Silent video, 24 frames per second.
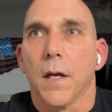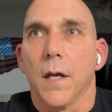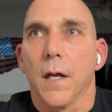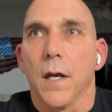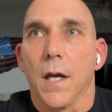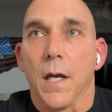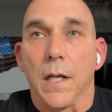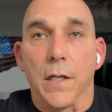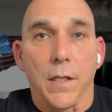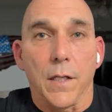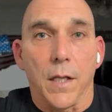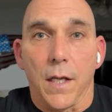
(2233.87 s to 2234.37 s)

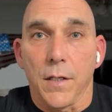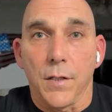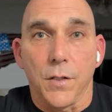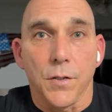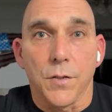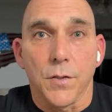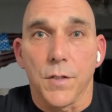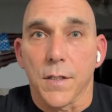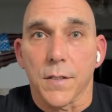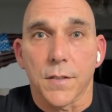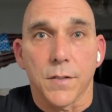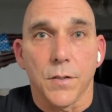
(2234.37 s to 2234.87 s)
And
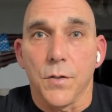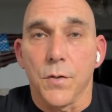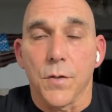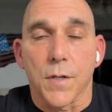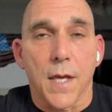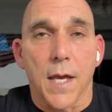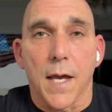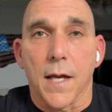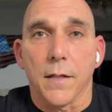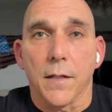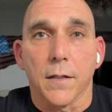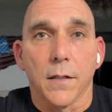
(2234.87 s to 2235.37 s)
you
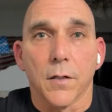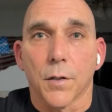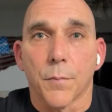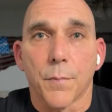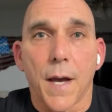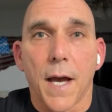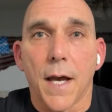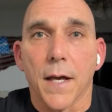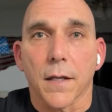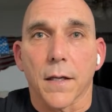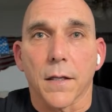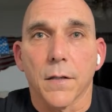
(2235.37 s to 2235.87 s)
can't look
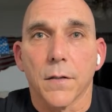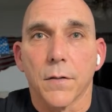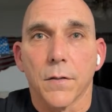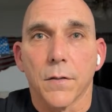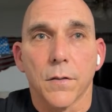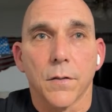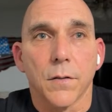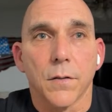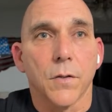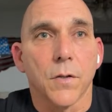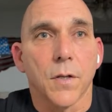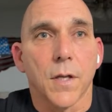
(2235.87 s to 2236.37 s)
back.
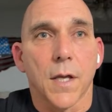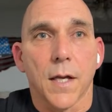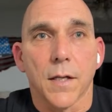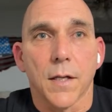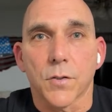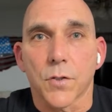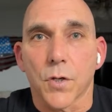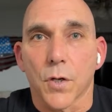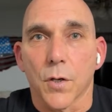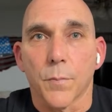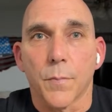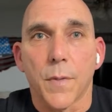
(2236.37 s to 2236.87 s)
You can't
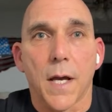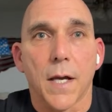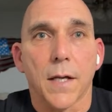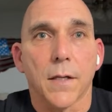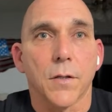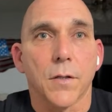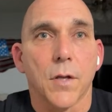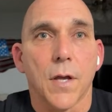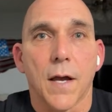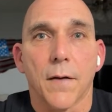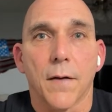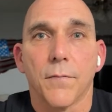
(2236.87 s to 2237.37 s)
turn back.
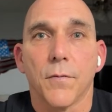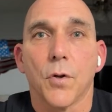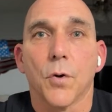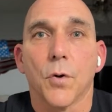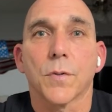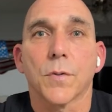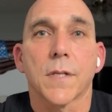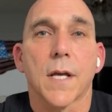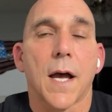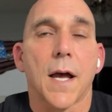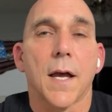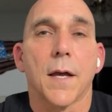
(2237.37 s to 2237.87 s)
You have no
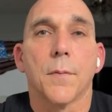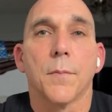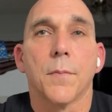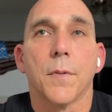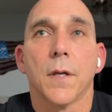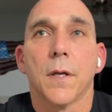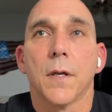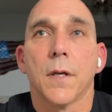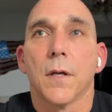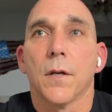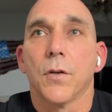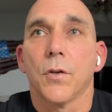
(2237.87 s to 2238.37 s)
time,
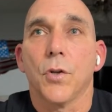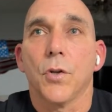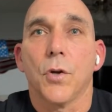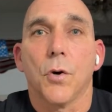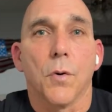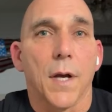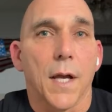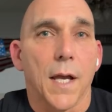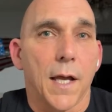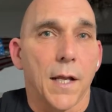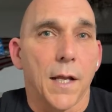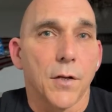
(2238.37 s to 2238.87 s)
no
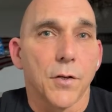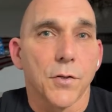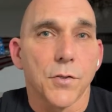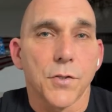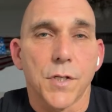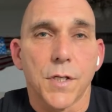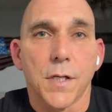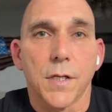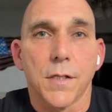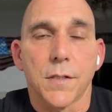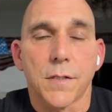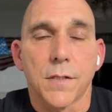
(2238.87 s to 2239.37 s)

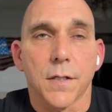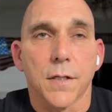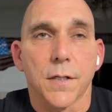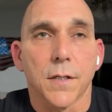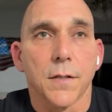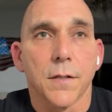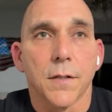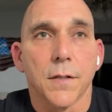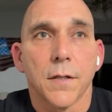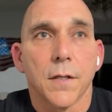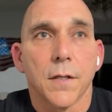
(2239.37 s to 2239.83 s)
energy to